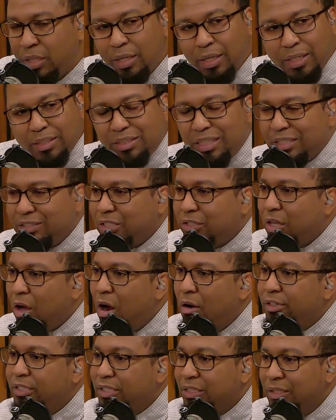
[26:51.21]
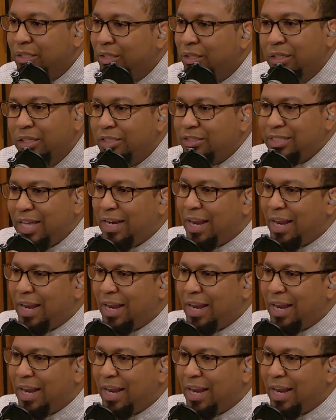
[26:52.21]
It's his authority, it's not